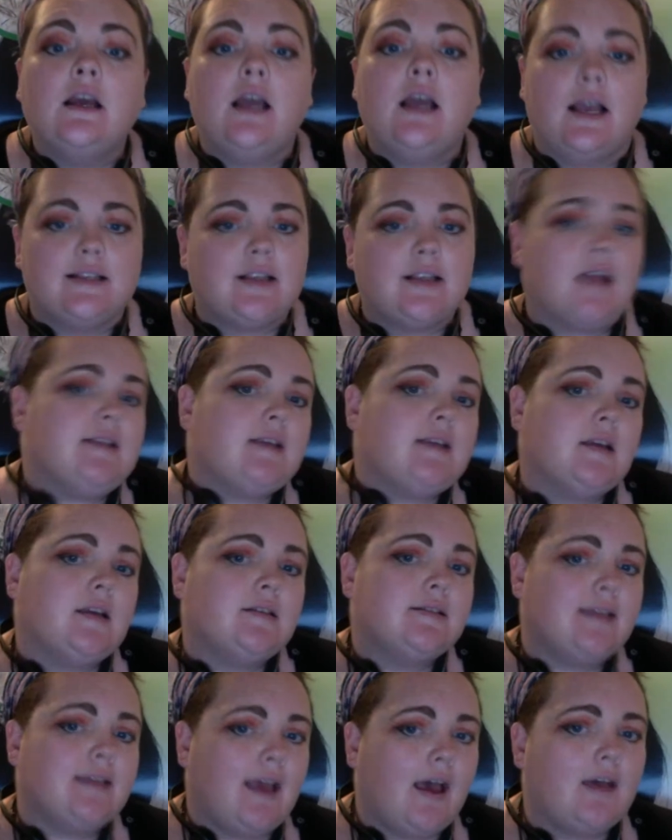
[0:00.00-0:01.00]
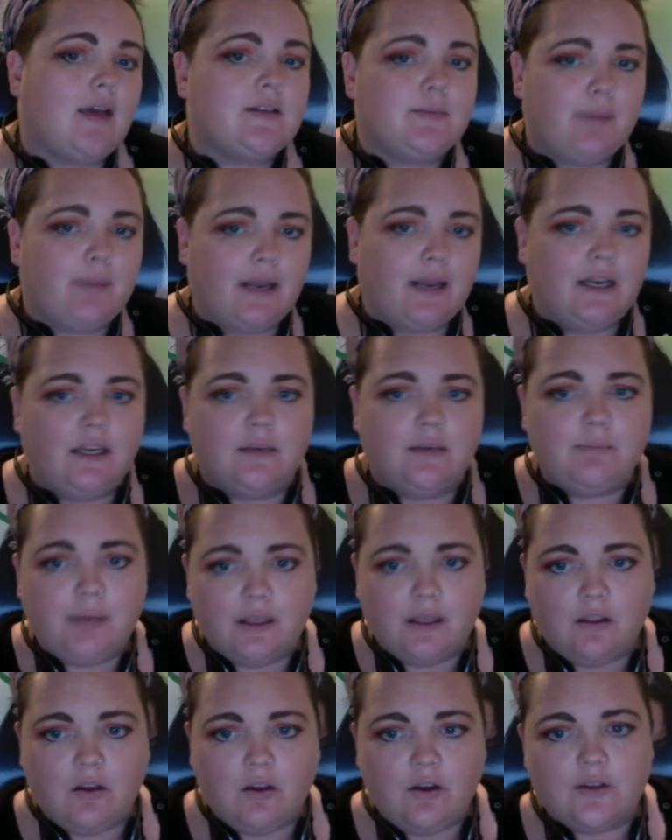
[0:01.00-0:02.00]
as I said, towels, bedding, and
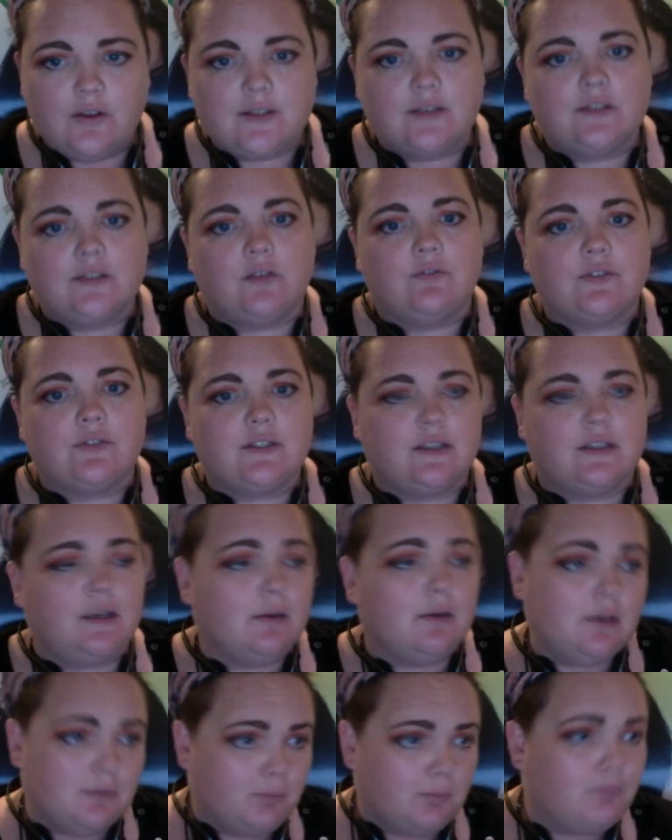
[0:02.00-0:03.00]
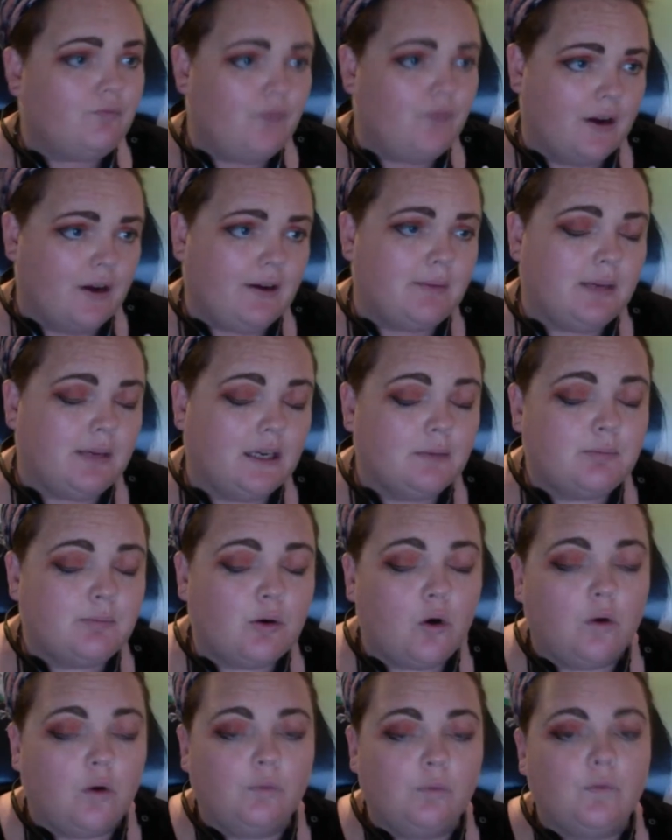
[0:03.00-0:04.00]
pillows is obviously a very big
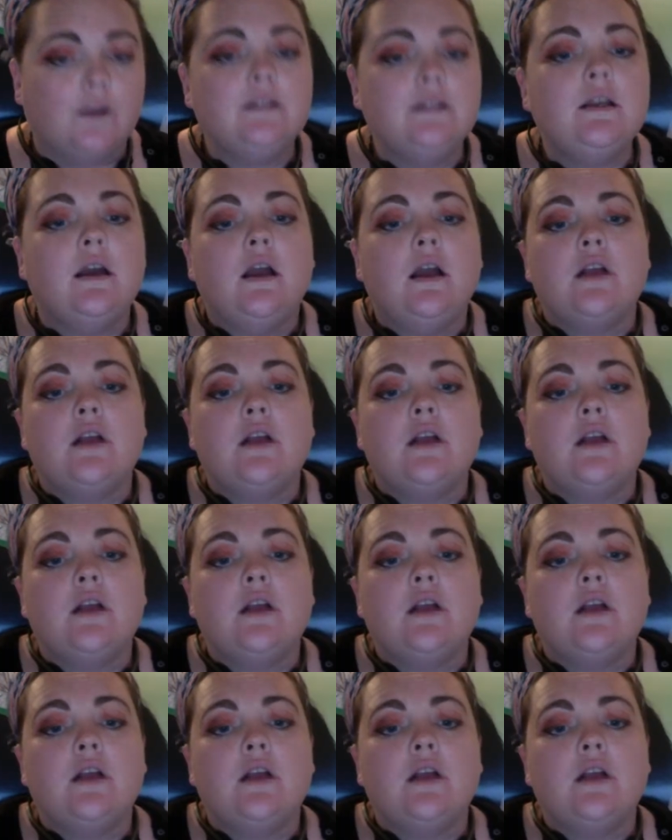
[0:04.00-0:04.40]
important one.